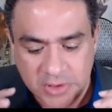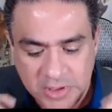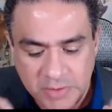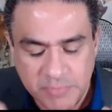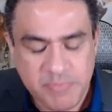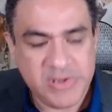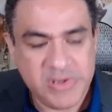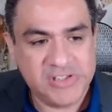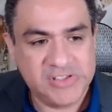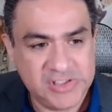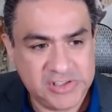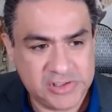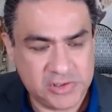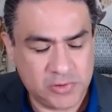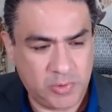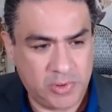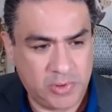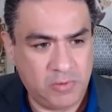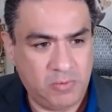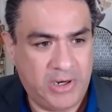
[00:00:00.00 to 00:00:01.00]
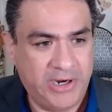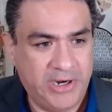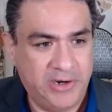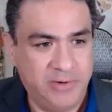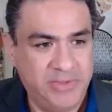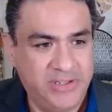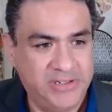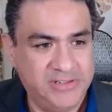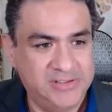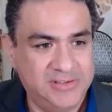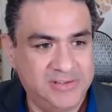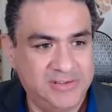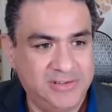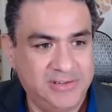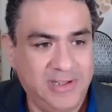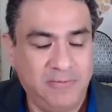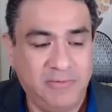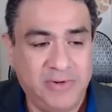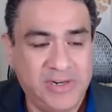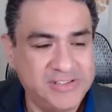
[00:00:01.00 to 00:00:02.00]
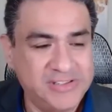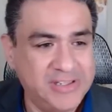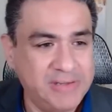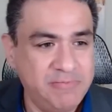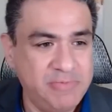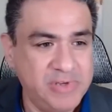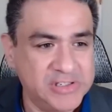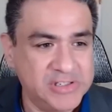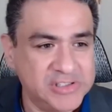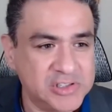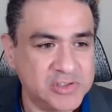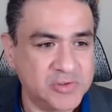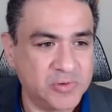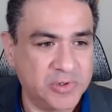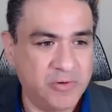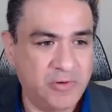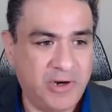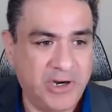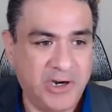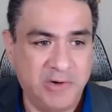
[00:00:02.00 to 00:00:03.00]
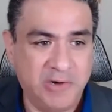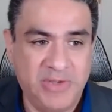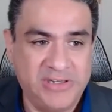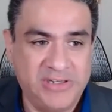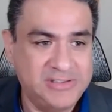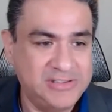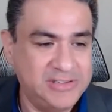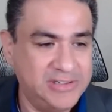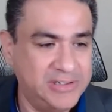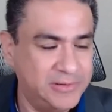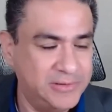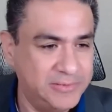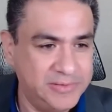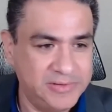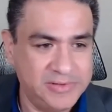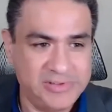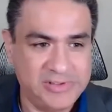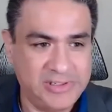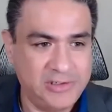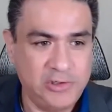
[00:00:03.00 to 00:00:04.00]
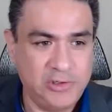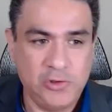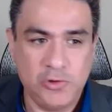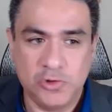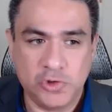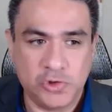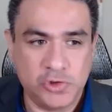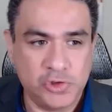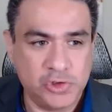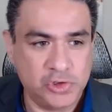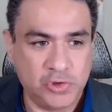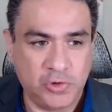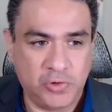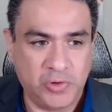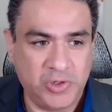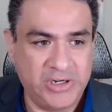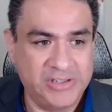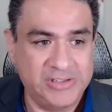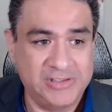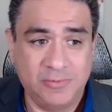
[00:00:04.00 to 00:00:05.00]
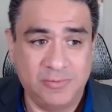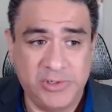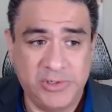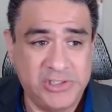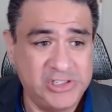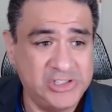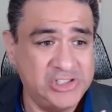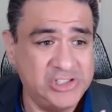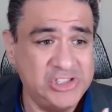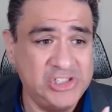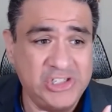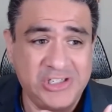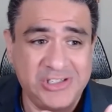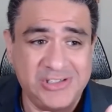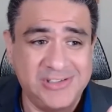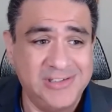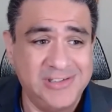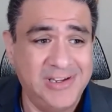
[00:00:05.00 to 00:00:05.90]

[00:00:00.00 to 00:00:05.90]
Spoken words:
business requirements. And when I say business requirements, you know, user stories, which is just